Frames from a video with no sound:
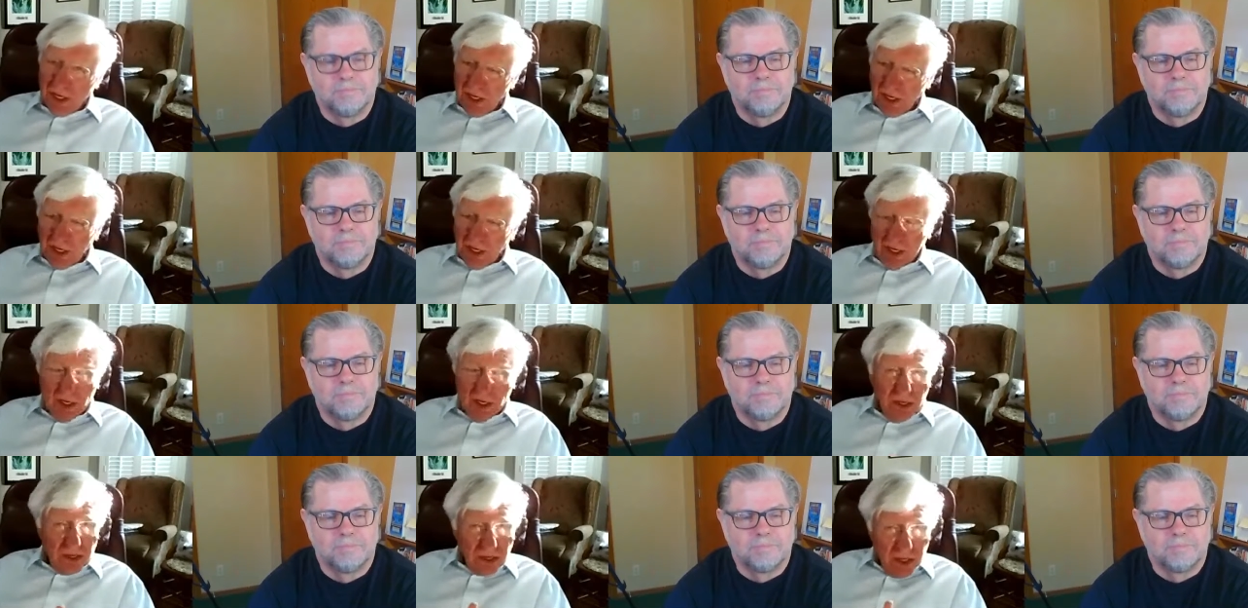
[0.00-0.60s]

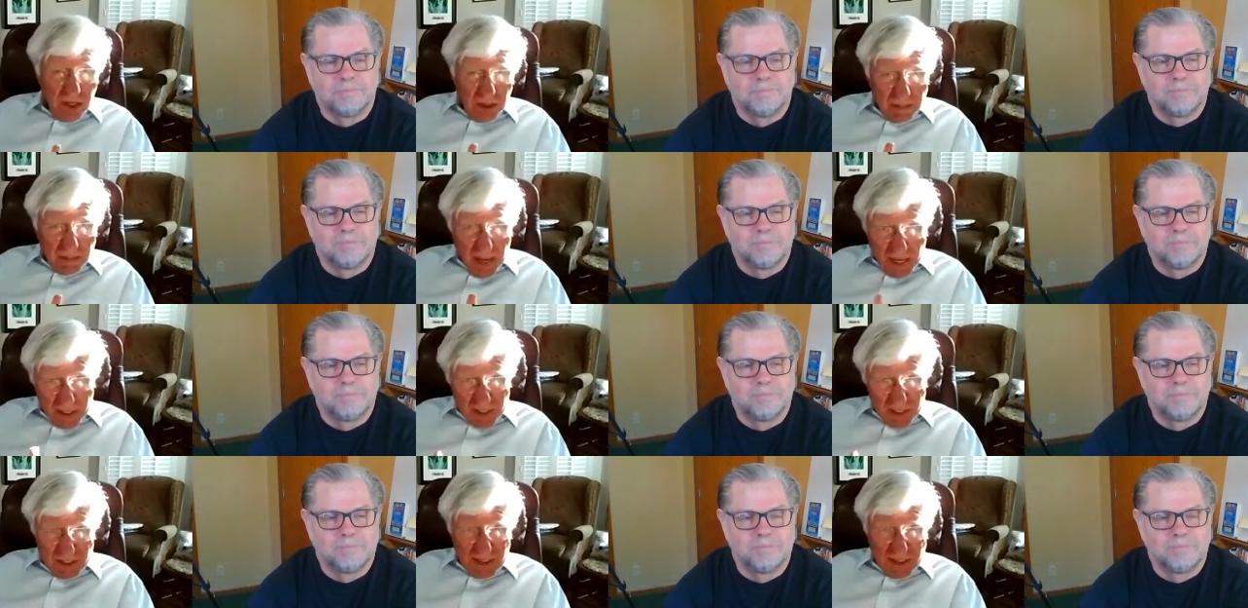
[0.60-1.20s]
Speaker 1: you're going to make
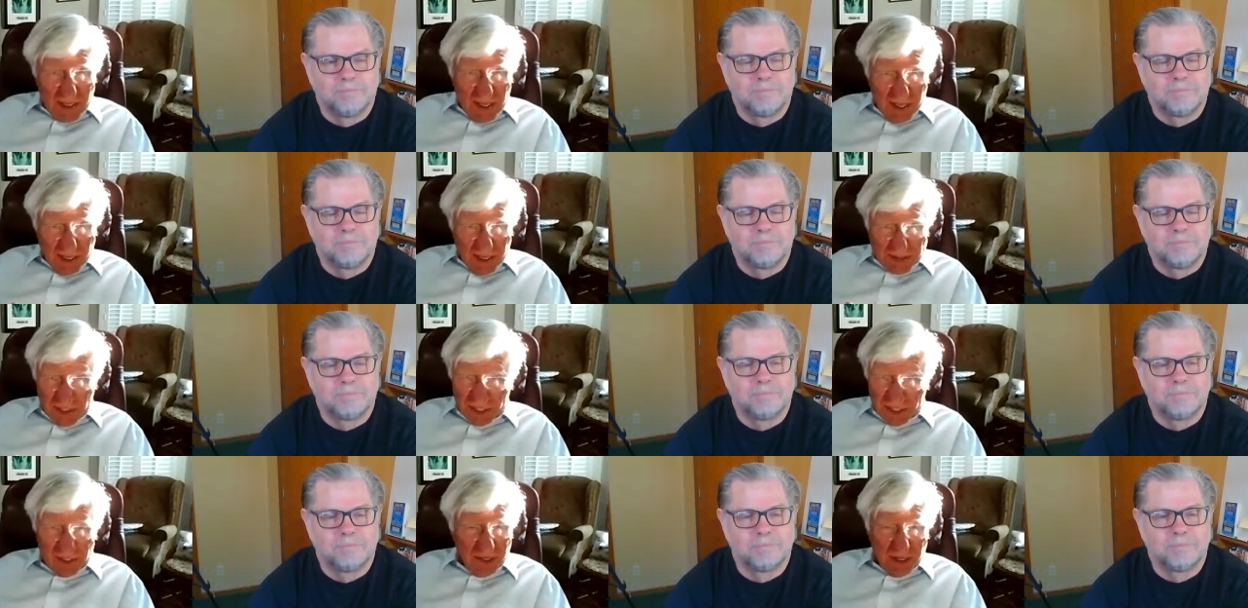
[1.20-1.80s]
it. I
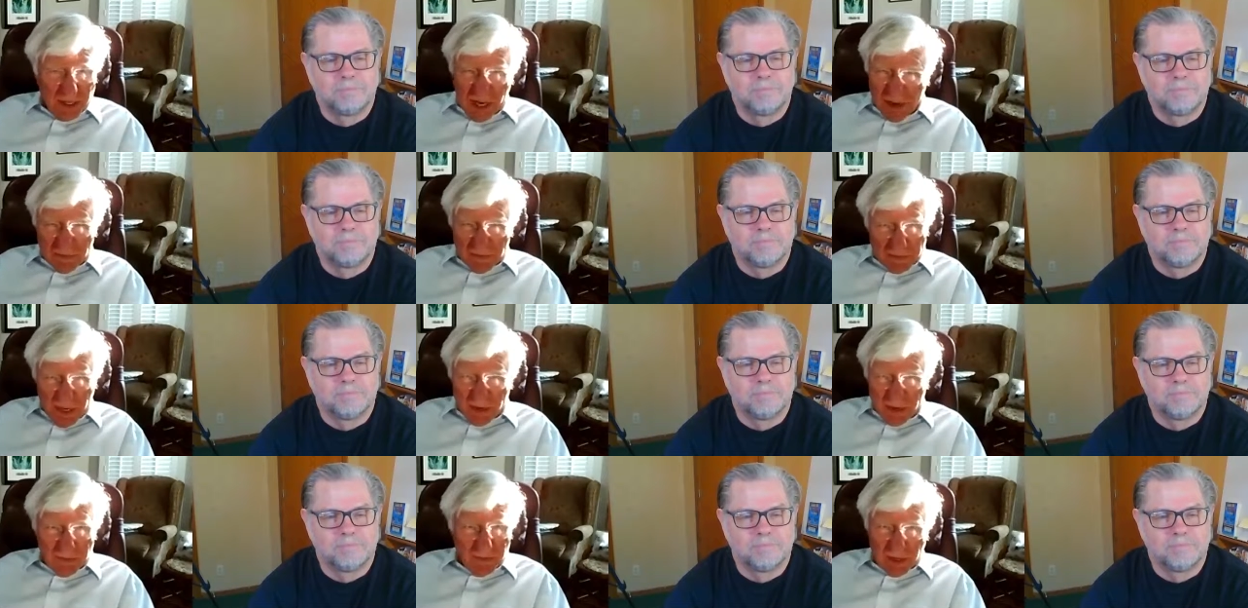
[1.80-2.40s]
think you, I, I
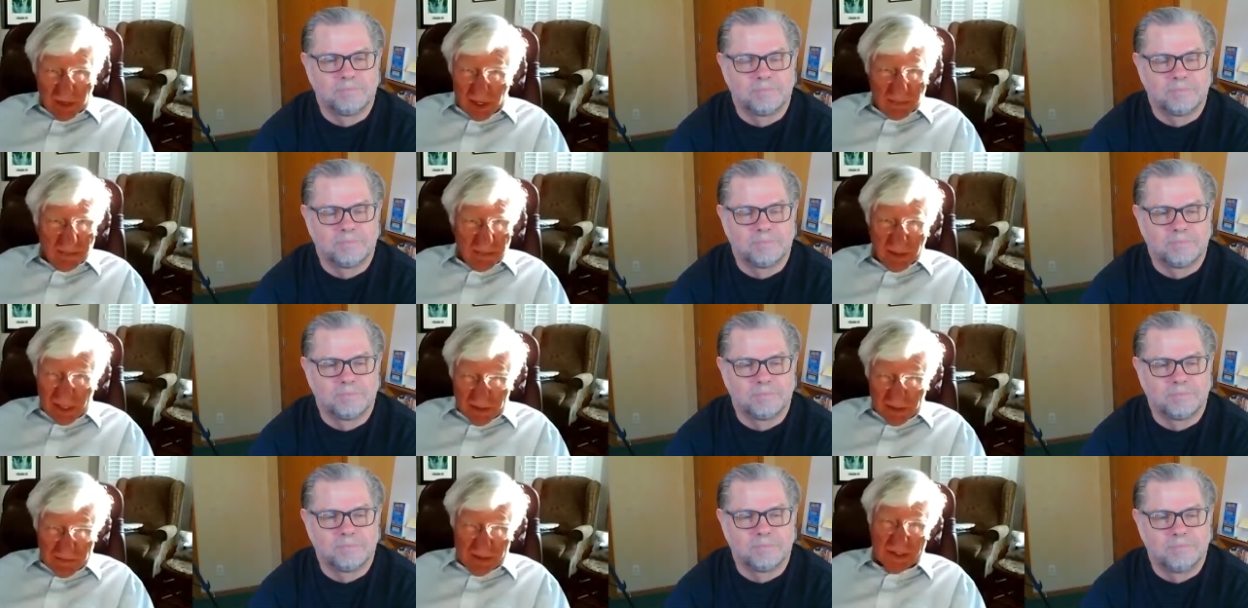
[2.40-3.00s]
really
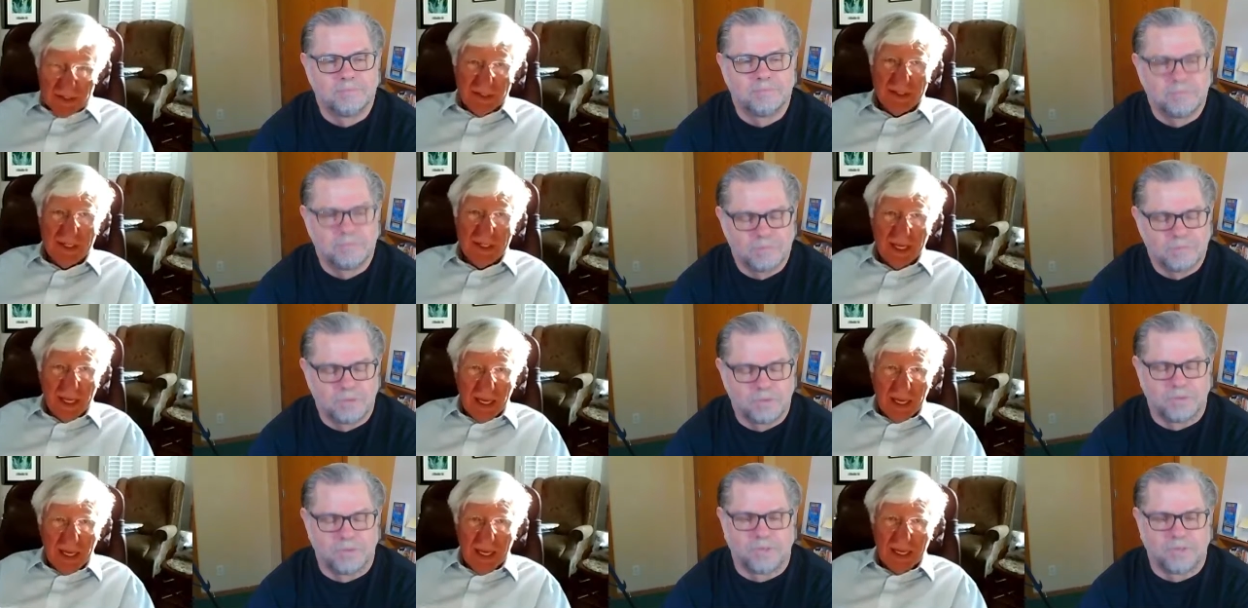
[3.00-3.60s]
believe it.
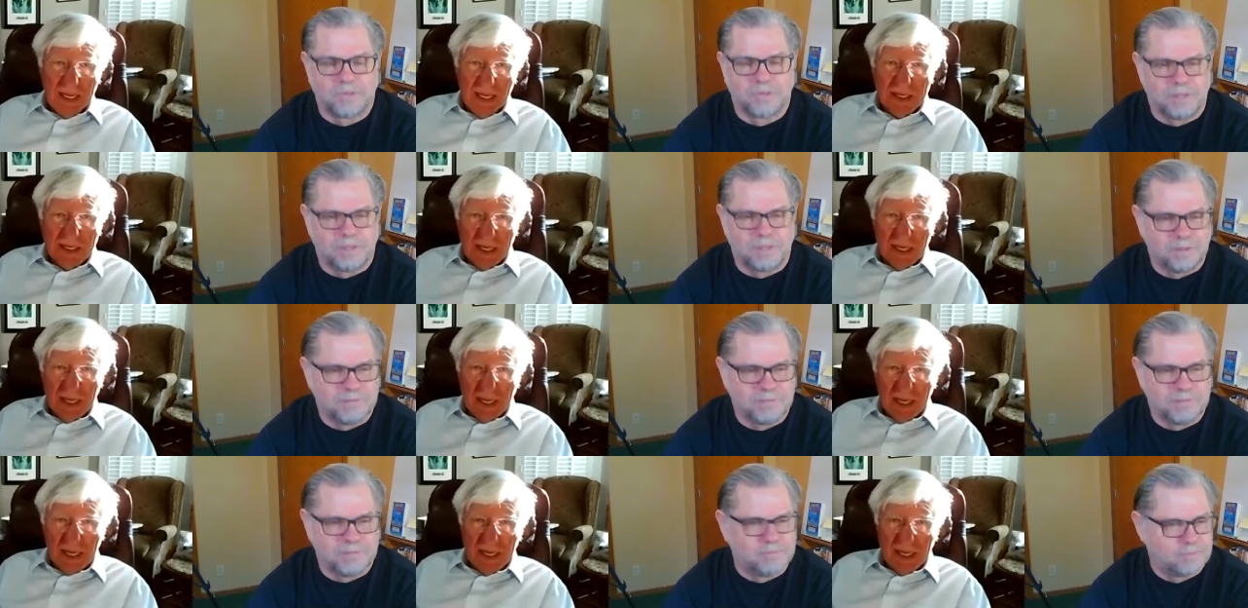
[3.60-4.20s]
And, well, it,
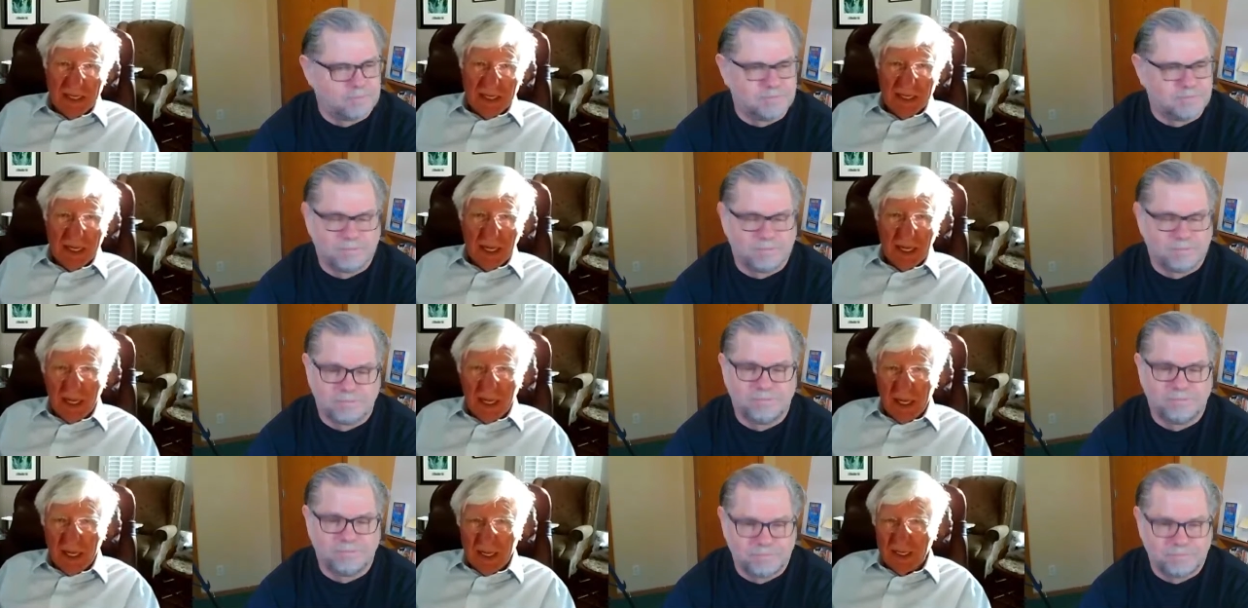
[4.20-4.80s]

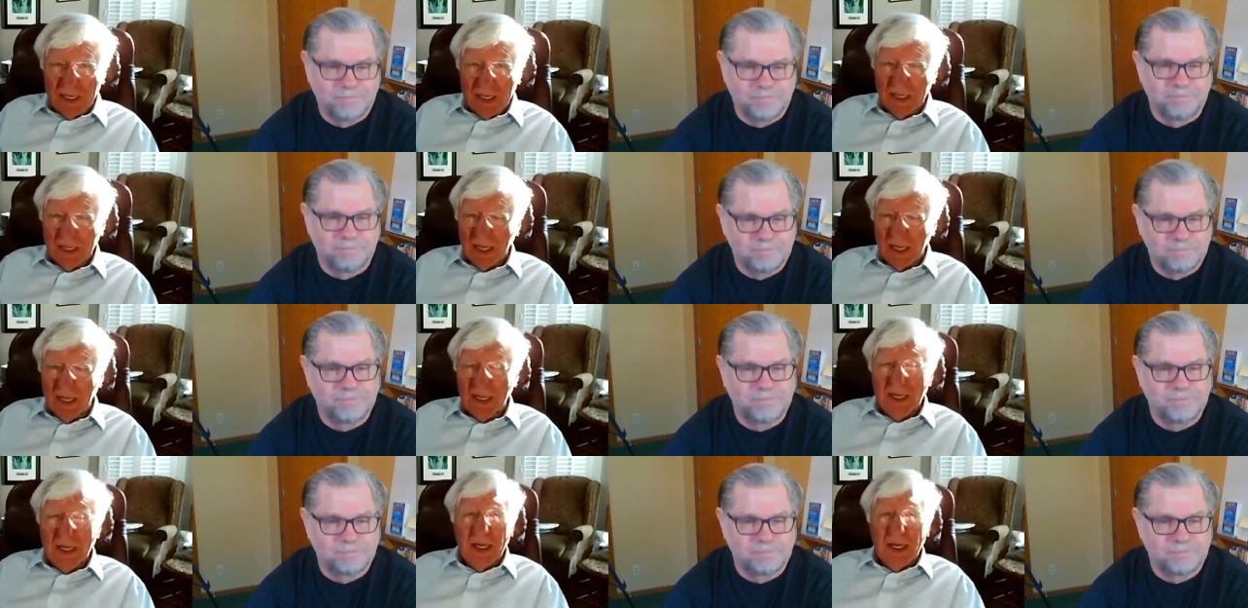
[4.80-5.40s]
and,
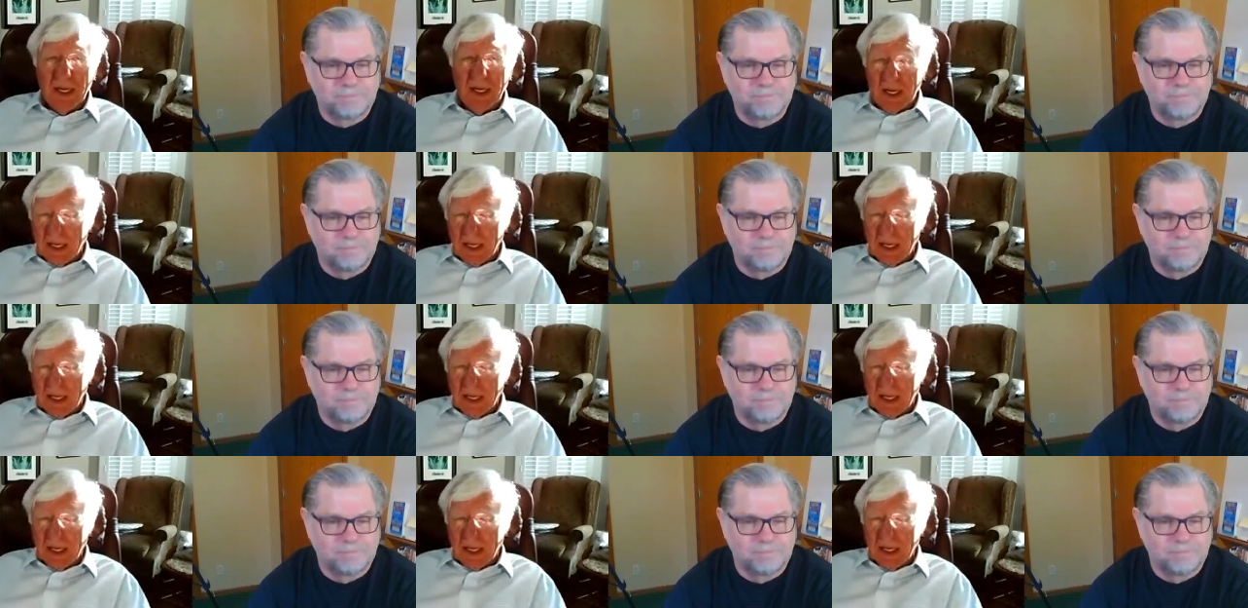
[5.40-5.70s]
uh,